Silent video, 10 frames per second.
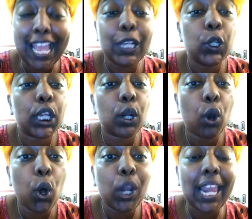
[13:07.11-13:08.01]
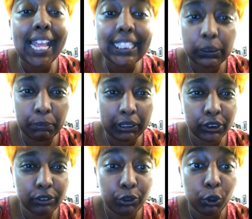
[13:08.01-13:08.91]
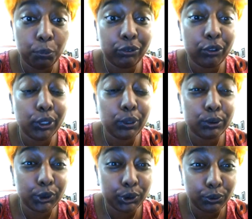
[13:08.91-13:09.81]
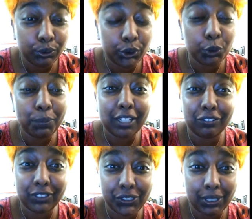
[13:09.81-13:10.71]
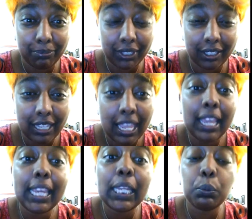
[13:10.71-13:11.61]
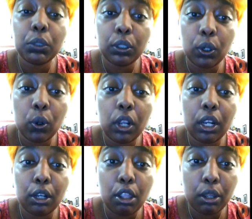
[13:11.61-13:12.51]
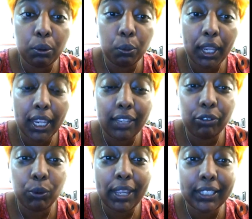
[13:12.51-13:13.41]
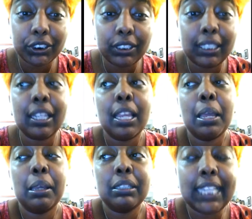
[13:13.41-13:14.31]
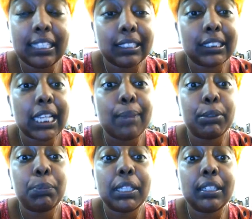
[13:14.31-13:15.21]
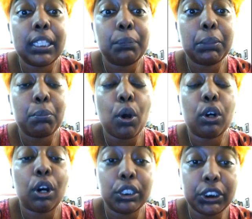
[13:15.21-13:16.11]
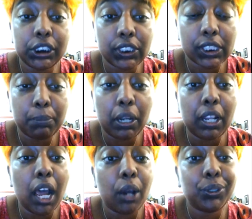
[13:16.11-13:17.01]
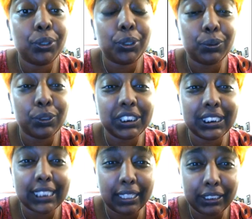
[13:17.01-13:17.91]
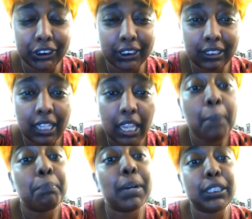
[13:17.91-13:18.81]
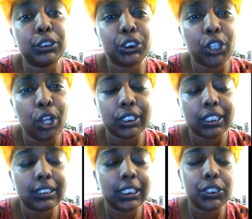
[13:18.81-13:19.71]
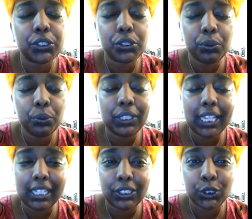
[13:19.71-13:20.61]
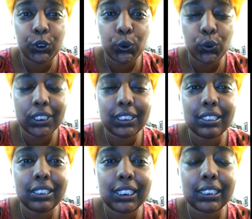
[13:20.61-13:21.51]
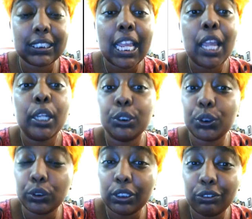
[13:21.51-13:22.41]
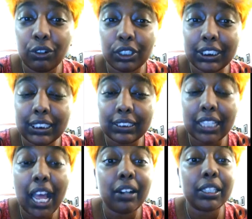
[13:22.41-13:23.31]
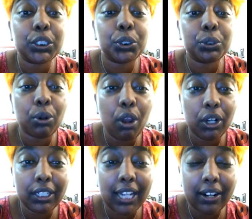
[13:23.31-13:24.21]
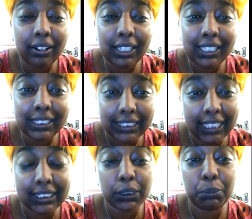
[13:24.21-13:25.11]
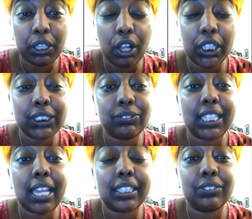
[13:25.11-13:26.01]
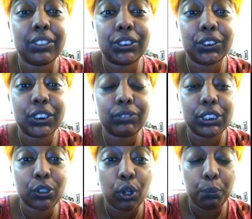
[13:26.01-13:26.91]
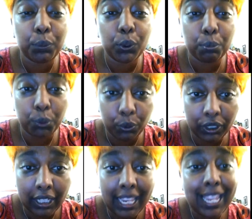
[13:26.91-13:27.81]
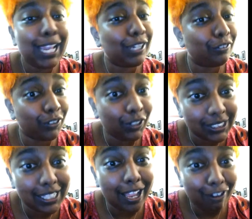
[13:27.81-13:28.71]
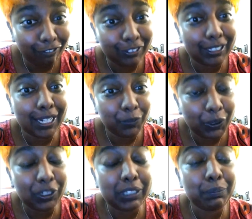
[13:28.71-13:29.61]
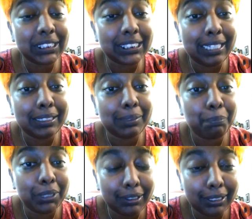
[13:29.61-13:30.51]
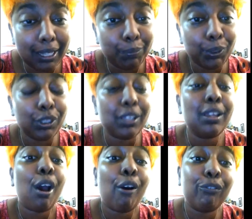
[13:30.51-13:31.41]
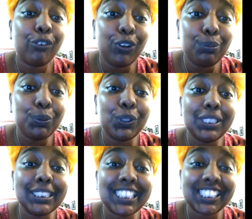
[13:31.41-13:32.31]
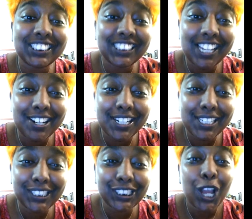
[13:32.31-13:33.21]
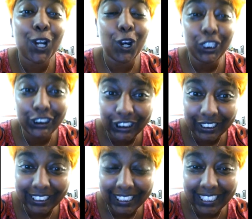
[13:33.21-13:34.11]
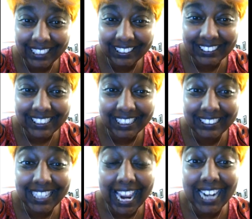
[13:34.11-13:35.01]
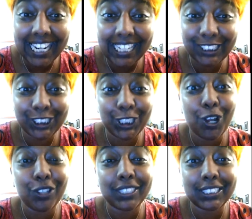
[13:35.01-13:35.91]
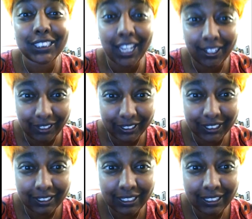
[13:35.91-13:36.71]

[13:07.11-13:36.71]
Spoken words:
Look at all aspects of you before you choose to manifest something. It will go a long way if you actually take the time to be a little bit more conscious about how you use this energy. But in short, these 2 days, June the 13th, June the 14th, are extraordinarily intense because of the activations of the Scorpio Moon. And of course, after that, we're going to be seeing the build-up to the full moon in Sagittarius, conjunct the Galactic Center, and Ixion the Tyrant.